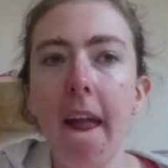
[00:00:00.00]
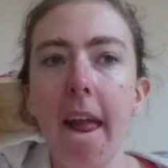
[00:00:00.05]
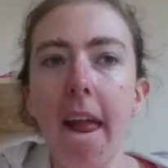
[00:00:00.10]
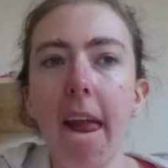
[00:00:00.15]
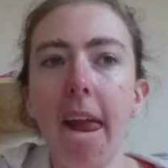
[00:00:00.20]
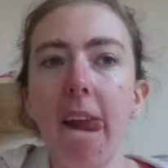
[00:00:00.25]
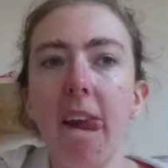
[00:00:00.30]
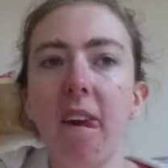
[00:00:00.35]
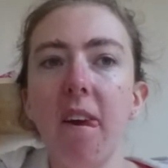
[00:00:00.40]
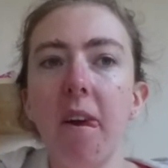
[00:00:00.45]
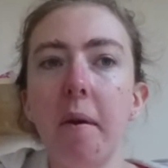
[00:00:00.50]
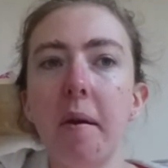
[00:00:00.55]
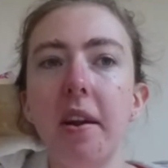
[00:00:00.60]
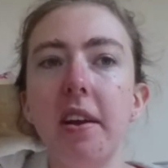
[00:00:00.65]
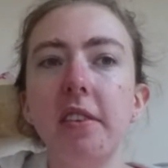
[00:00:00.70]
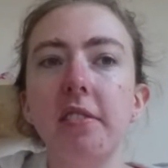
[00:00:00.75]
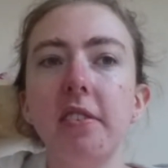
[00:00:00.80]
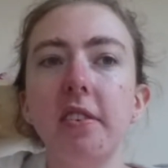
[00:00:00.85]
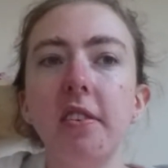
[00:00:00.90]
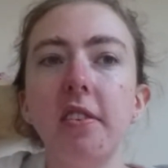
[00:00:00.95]
And for many
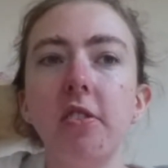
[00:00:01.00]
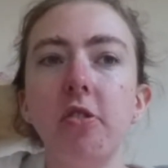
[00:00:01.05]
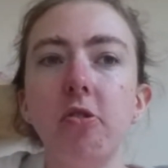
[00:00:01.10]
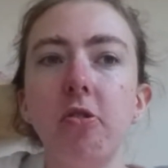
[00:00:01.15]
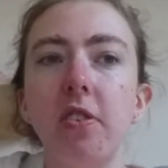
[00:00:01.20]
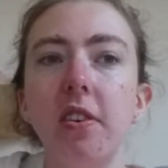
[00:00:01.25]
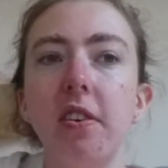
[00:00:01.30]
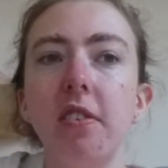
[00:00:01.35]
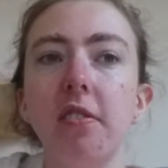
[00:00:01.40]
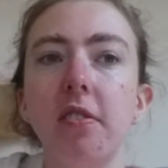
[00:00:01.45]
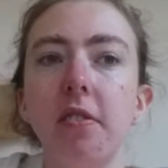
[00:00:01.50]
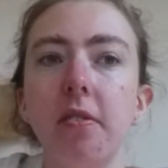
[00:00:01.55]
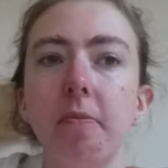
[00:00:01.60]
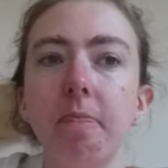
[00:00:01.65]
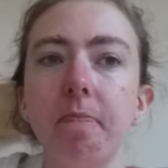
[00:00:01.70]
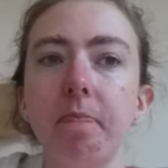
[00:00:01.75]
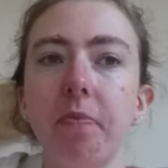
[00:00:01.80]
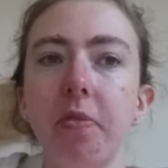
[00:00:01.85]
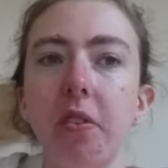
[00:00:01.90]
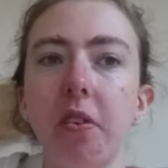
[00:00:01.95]
centuries,
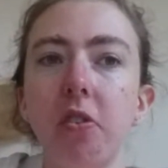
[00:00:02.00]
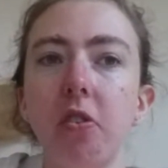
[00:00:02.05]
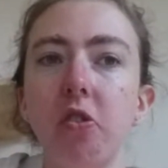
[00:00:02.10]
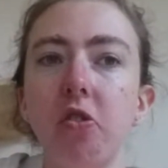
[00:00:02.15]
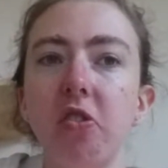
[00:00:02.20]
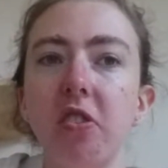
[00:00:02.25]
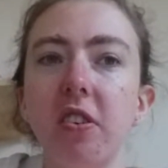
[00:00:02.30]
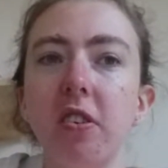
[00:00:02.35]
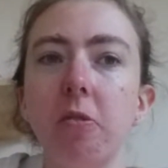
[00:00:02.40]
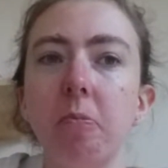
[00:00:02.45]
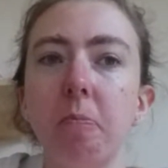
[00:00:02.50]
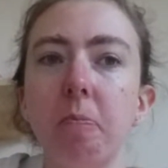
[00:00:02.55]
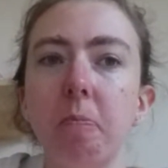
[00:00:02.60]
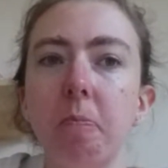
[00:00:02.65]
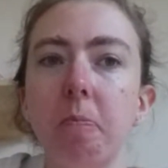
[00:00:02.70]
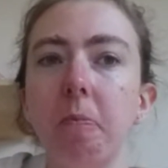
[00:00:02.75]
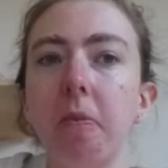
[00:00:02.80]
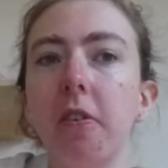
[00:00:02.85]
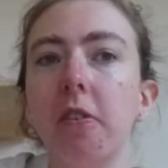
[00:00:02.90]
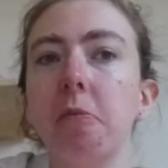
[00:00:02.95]
the country has
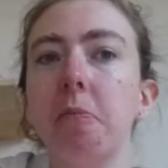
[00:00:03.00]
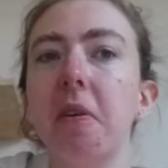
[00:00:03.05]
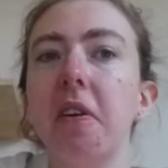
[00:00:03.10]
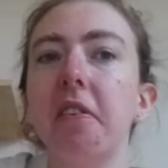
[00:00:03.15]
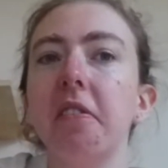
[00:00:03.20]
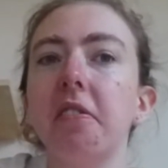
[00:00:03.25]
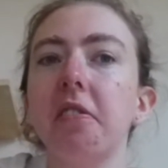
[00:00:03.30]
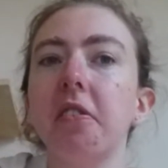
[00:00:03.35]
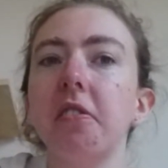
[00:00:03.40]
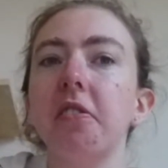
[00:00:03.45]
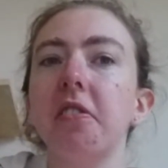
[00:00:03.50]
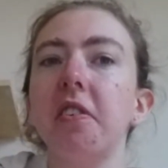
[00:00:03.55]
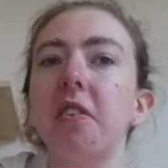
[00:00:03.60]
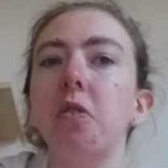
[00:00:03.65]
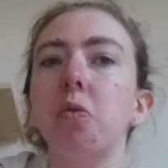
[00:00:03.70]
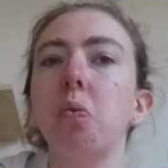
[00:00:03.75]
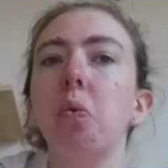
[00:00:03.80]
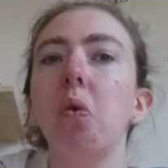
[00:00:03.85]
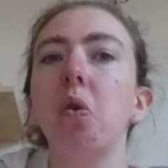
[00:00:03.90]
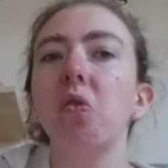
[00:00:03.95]
experienced continuous
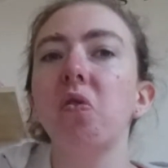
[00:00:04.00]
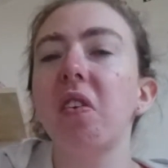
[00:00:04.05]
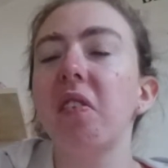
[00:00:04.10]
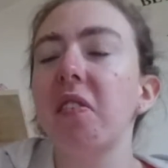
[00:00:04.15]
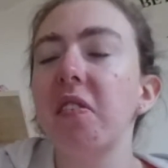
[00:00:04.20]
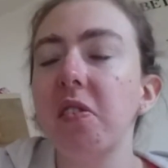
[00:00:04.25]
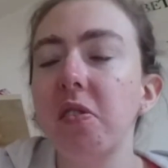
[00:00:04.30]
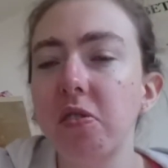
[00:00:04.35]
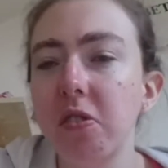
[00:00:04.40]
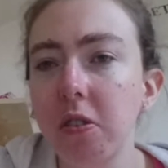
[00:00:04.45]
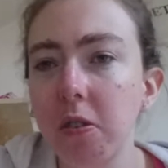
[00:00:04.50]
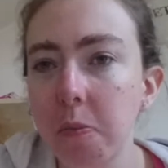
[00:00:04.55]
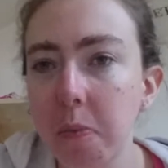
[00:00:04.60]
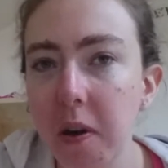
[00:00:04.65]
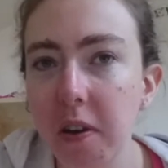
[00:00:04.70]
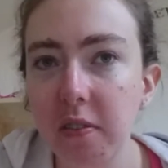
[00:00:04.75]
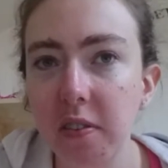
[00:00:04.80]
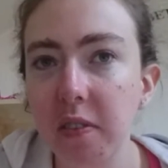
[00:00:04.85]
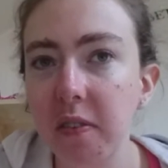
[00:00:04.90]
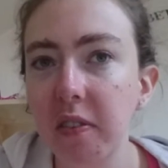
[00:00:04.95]
wars, revolutions by
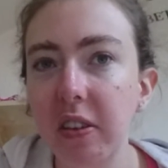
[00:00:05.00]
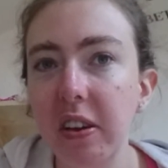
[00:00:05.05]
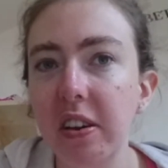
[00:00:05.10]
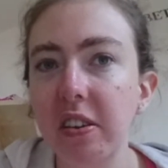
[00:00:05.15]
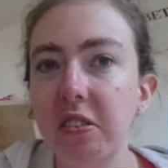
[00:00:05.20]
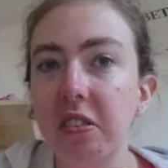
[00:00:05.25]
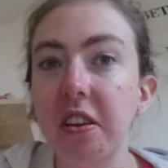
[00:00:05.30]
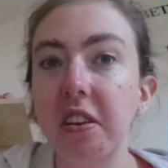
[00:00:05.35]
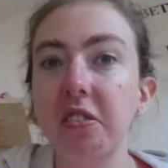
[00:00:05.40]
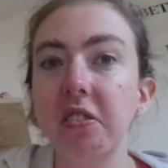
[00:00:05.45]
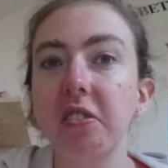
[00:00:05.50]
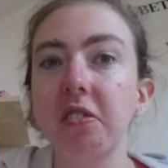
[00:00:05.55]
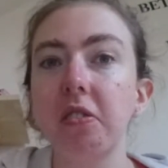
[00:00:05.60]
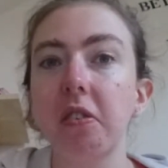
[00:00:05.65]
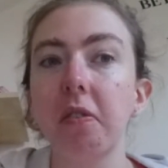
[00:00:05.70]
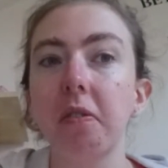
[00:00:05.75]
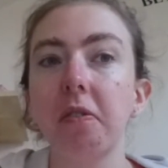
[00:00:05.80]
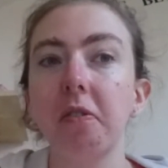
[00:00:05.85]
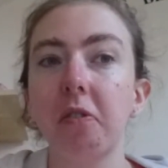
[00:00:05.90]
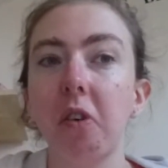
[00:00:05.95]
civilizations
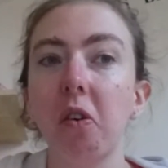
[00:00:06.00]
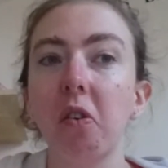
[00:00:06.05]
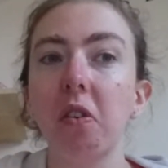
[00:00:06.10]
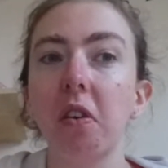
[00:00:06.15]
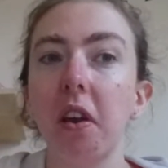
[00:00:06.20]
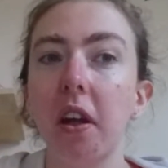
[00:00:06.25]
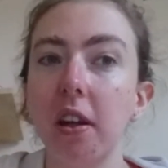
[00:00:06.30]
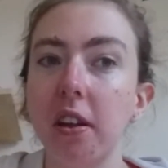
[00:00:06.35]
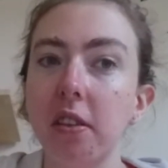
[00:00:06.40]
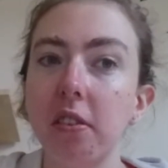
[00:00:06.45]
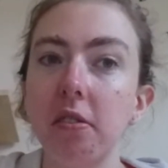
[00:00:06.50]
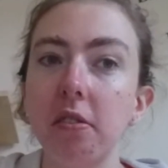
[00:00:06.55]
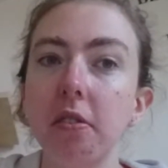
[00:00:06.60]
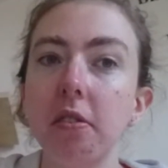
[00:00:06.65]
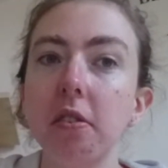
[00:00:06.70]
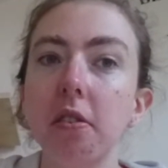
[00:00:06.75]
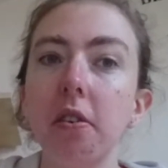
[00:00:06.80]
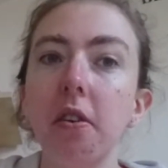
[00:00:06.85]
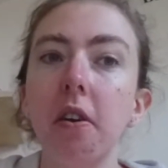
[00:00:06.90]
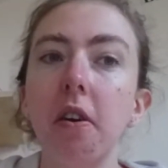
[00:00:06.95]
of foreign lands,
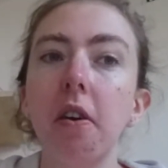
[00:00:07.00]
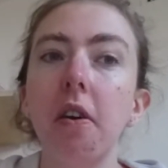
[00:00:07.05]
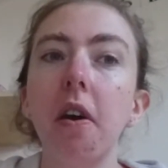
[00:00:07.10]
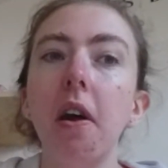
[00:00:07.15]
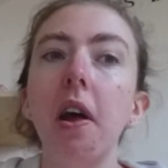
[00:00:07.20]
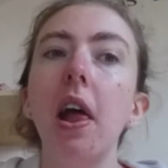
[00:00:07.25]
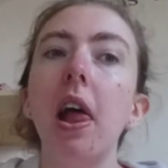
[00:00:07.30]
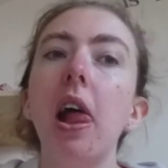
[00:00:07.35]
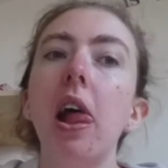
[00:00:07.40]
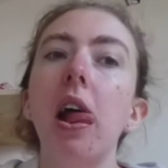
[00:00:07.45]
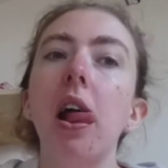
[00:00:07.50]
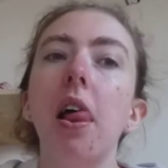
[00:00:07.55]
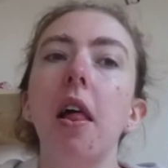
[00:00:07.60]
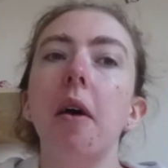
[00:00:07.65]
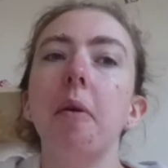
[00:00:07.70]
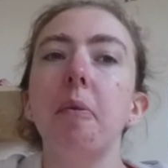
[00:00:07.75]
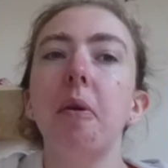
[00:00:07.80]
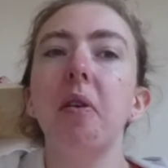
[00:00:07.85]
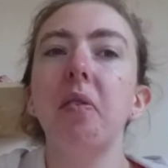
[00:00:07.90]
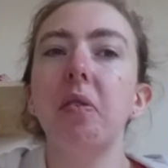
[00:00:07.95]

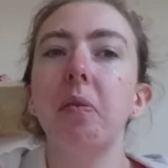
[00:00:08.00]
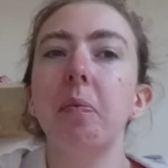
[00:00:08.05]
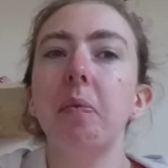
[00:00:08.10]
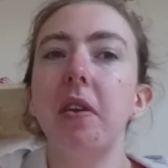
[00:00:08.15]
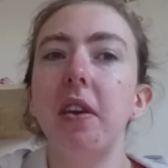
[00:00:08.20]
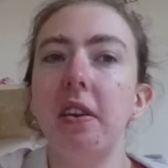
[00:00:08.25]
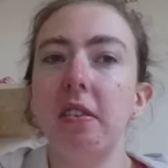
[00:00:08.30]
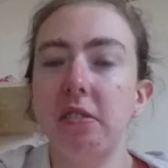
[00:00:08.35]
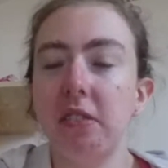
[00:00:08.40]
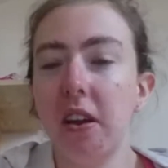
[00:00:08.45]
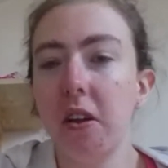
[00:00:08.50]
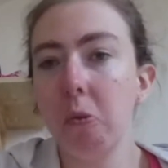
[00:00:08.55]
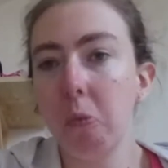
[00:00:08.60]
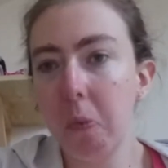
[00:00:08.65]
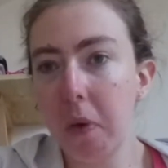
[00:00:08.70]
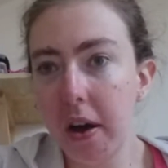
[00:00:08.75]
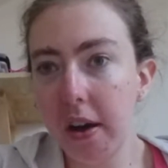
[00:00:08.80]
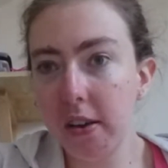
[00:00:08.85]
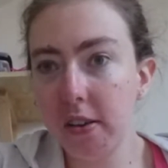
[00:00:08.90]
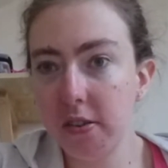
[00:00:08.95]
both from the east and
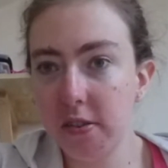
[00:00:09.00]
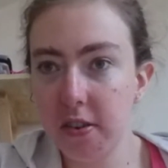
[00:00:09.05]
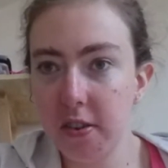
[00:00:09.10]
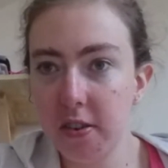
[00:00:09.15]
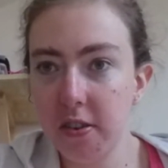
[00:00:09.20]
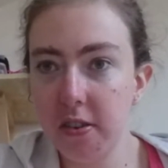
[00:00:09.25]
west.